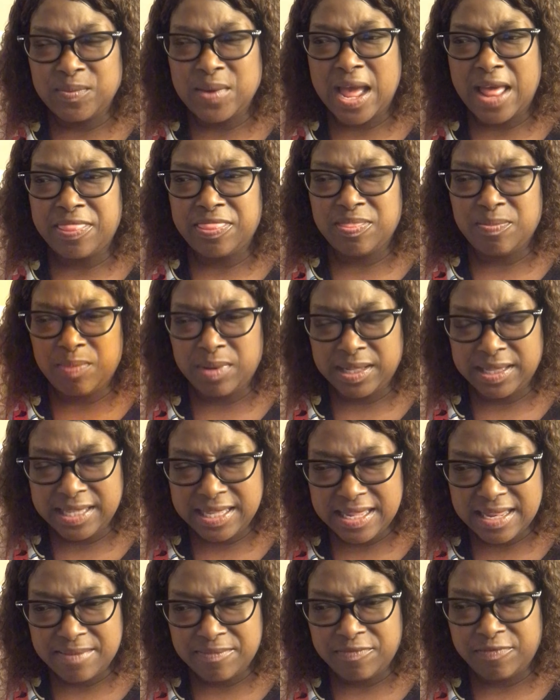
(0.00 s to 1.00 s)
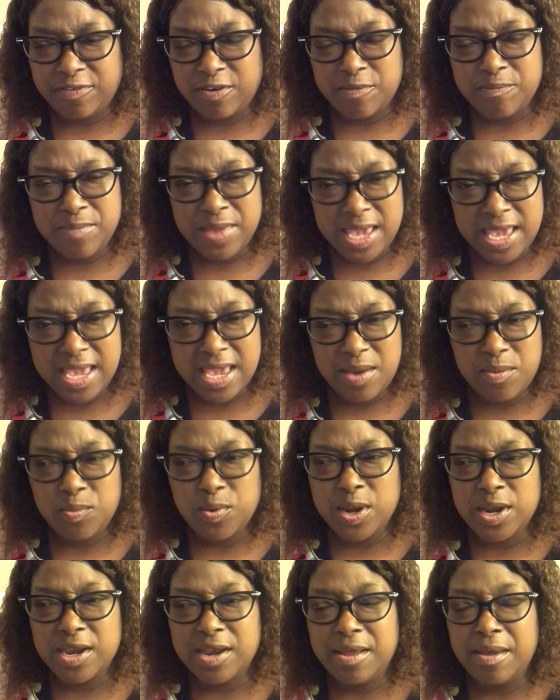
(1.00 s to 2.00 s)
I believe for me,
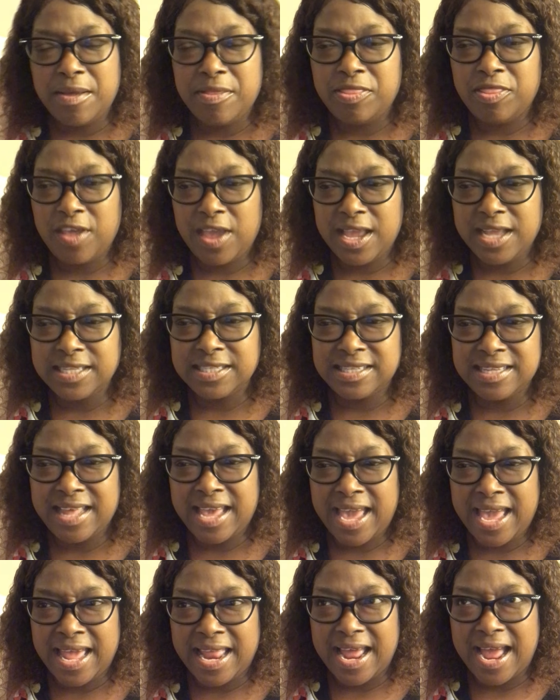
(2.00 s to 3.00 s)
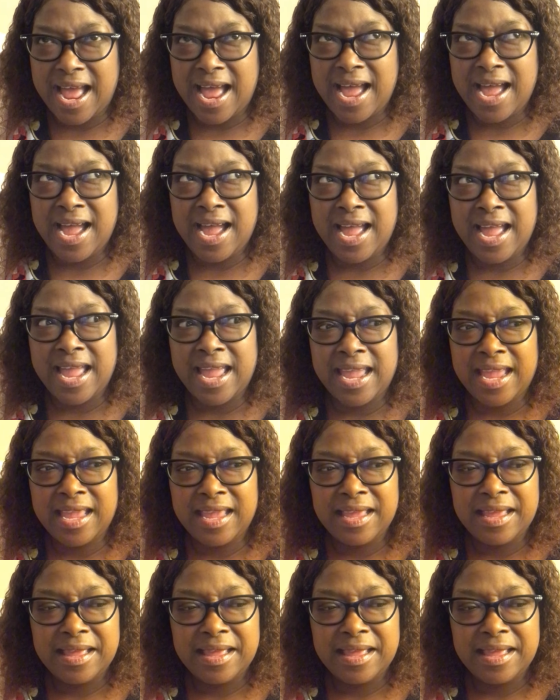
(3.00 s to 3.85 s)
one of the things that I